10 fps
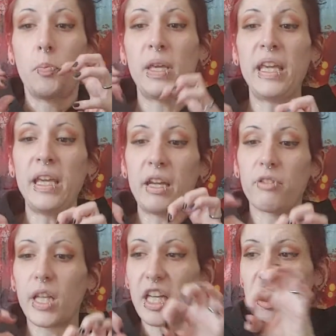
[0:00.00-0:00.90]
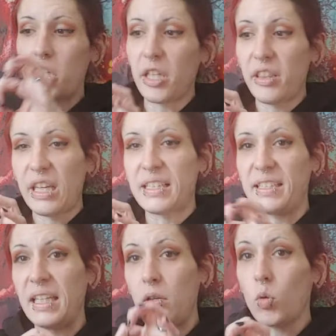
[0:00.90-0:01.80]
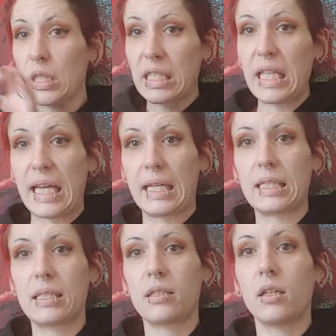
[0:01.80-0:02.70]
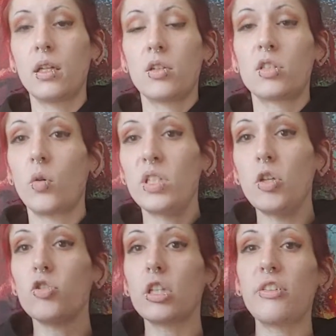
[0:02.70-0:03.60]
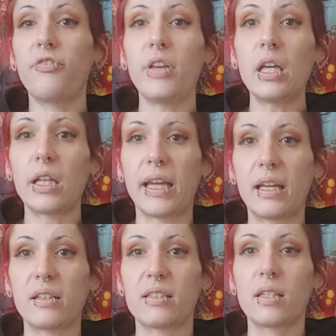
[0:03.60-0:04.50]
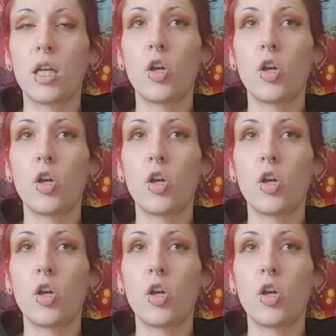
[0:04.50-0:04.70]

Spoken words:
Me in relation to this equals this. So it's usually feelings.